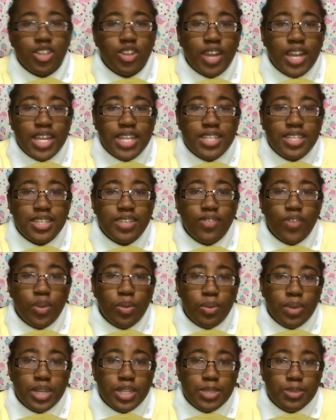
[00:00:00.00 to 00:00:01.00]
Graze, if
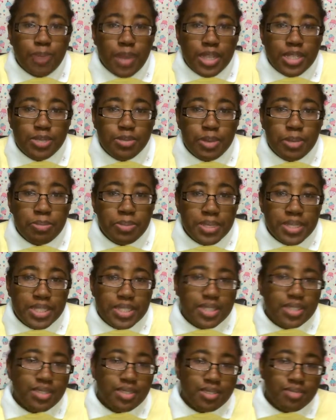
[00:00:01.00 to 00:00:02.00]
you want to sponsor me,
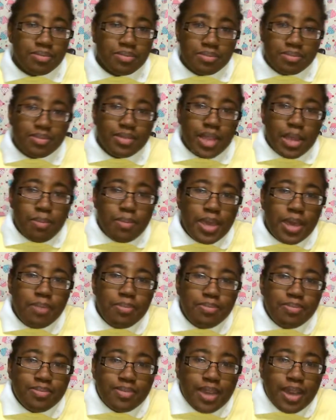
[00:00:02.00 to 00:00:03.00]
please hit me
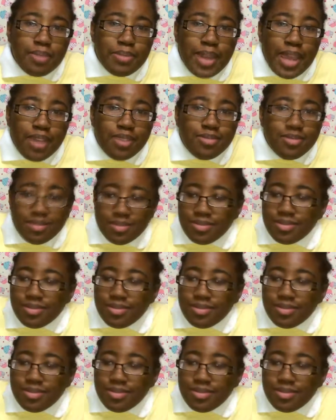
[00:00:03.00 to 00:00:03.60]
up. I'm down.